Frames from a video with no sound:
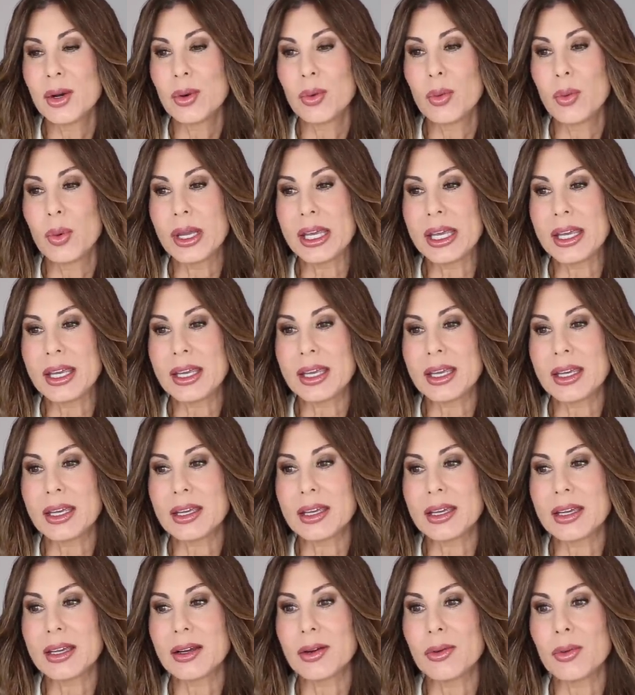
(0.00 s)

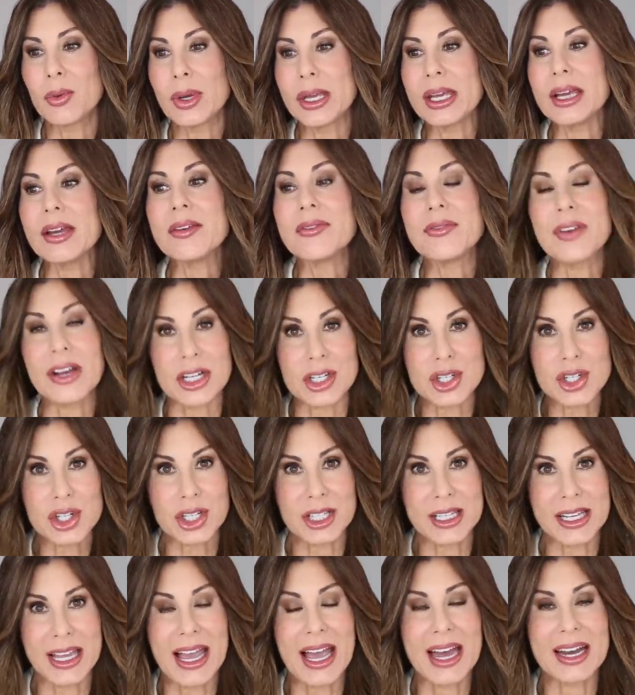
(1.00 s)
We, we
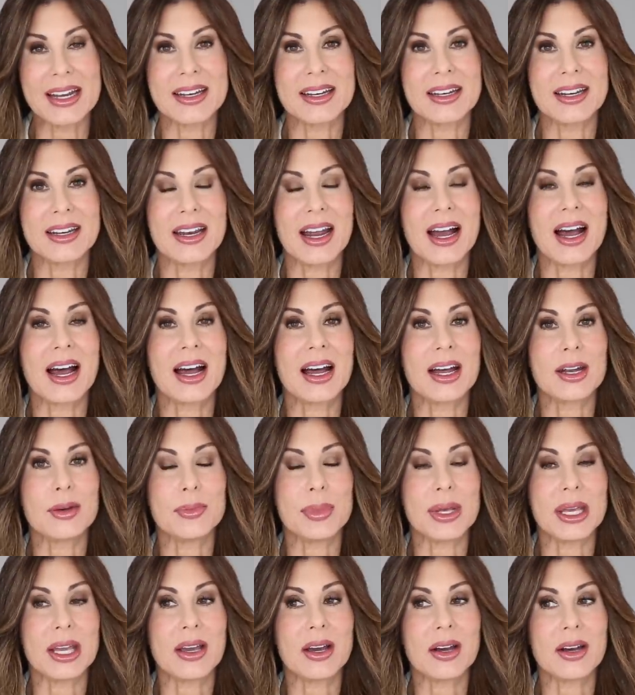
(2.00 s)
eventually added it
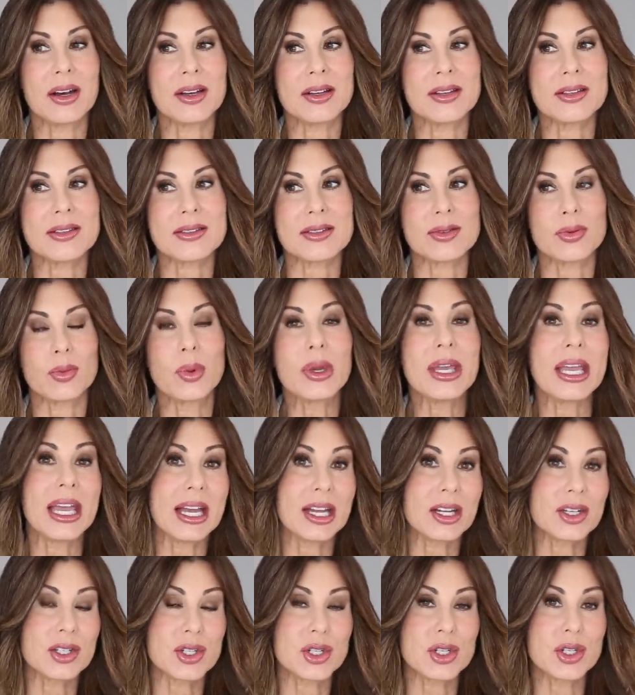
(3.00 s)
on because we
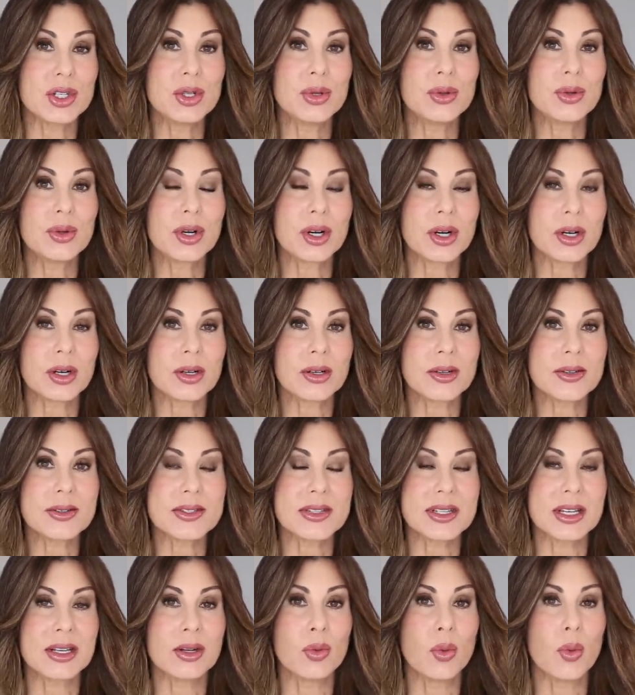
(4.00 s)
had two
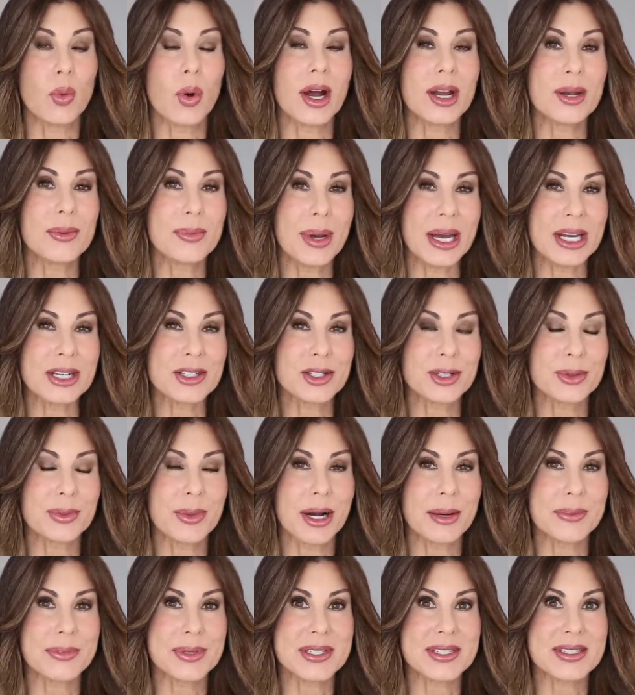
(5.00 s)
girls in one bedroom
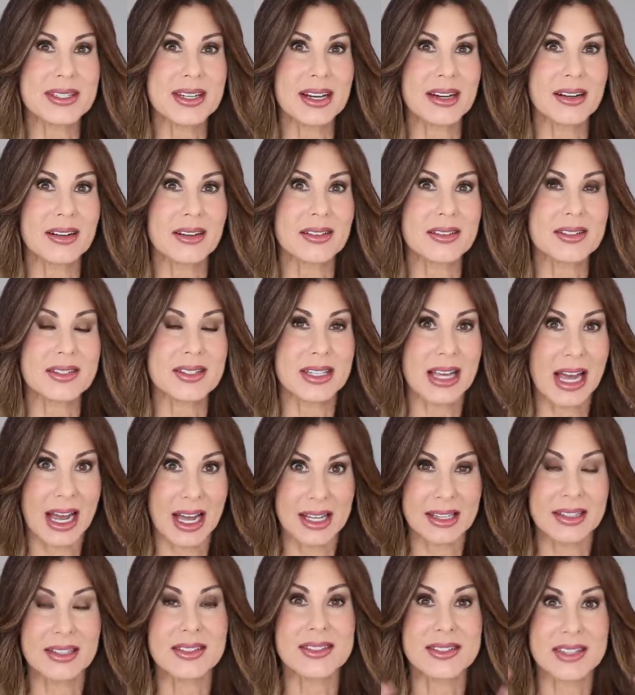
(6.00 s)
upstairs
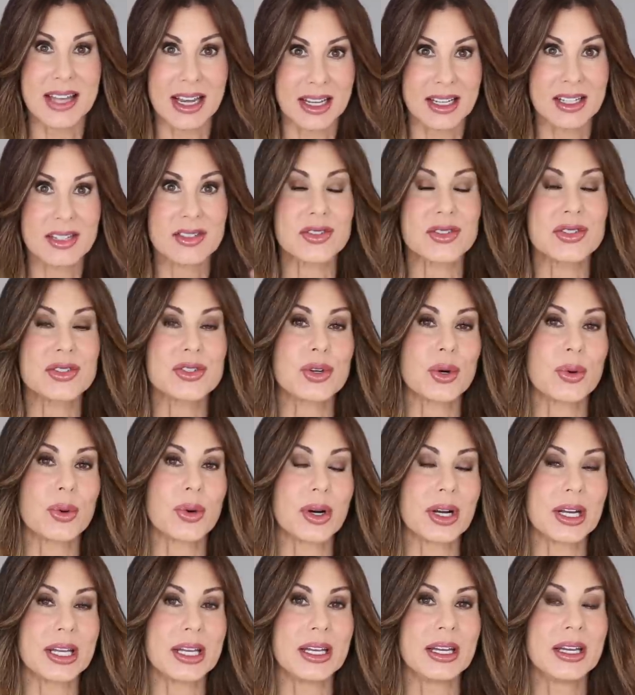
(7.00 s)
on the second
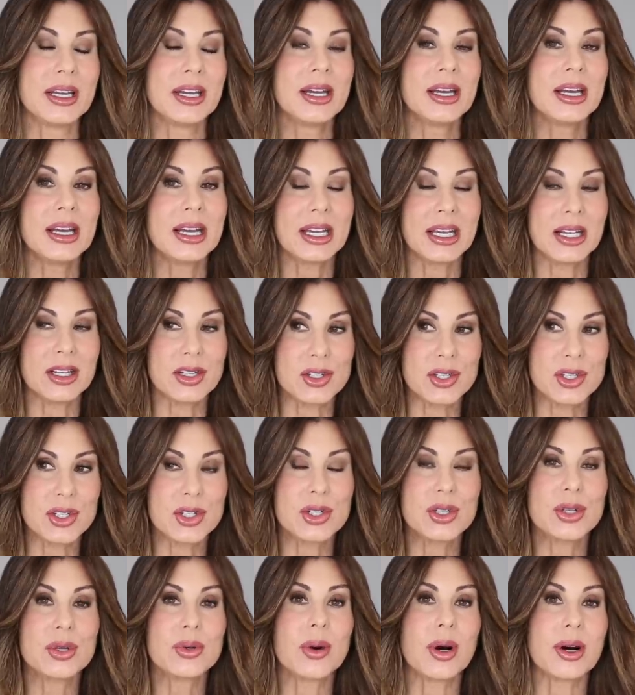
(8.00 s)
story and
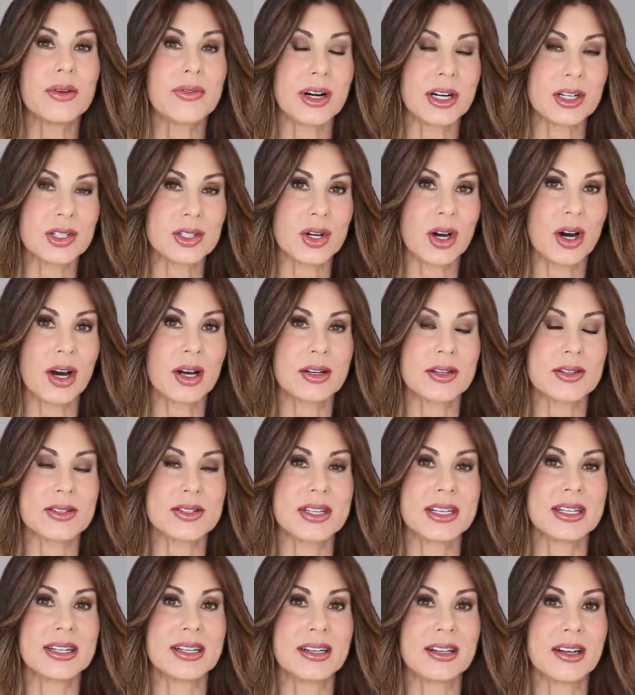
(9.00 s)
two of our
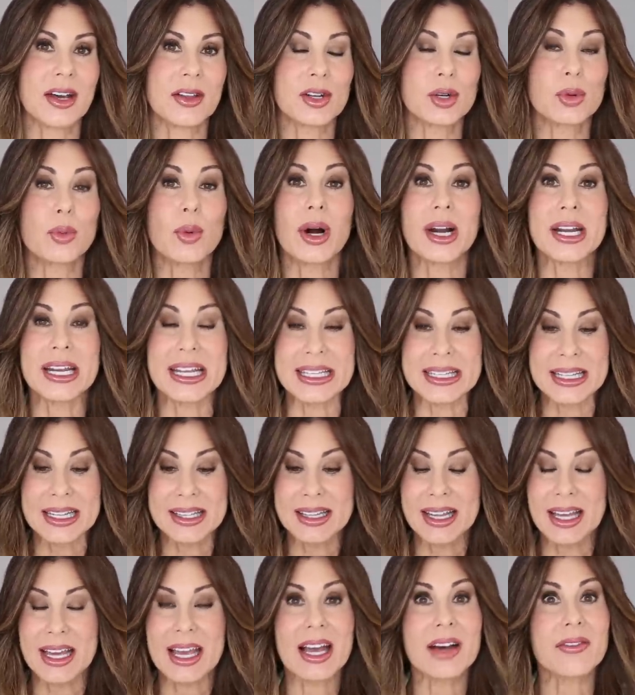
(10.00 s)
daughters in another one. And
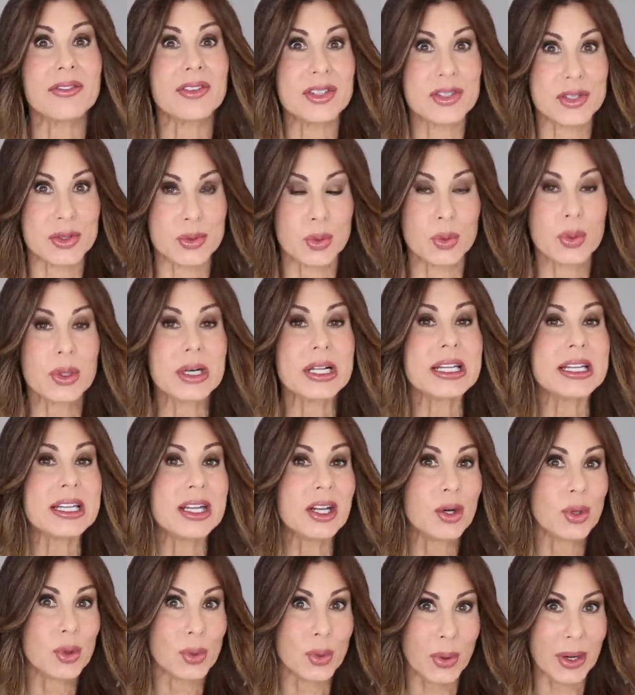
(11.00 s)
then they have this really
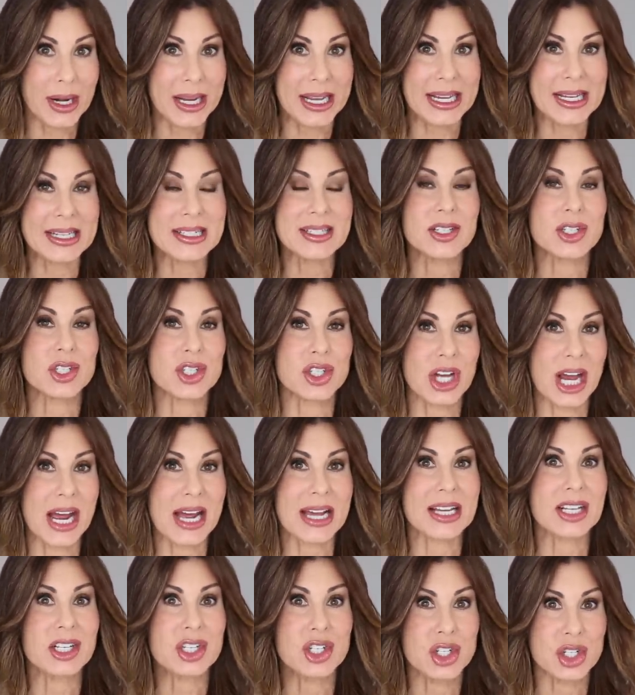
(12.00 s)
grand
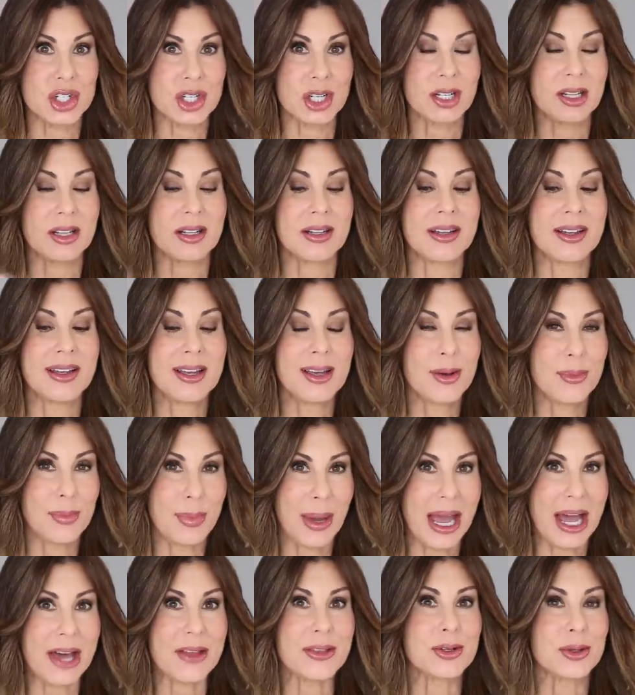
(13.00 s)
Jack and Jill
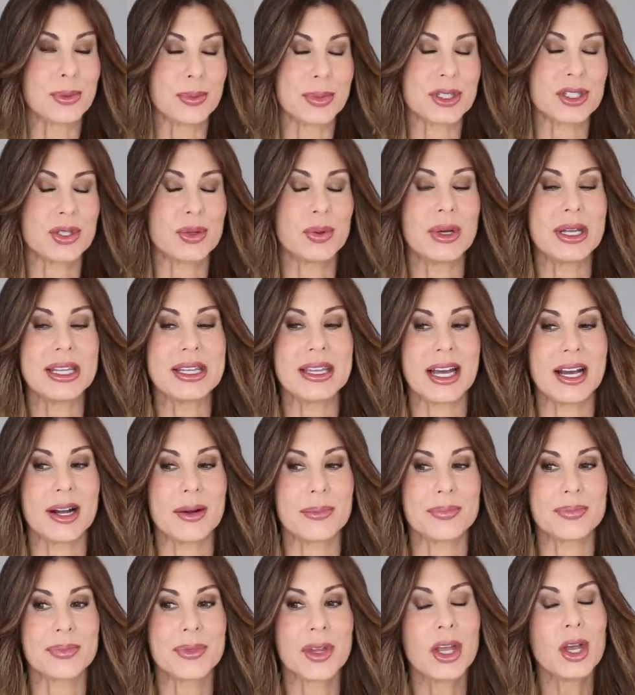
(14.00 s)
bathroom between
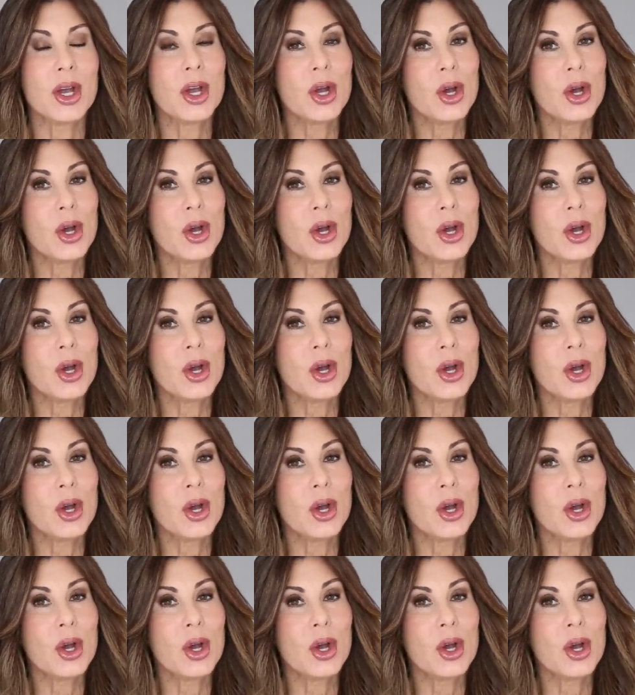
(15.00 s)
them.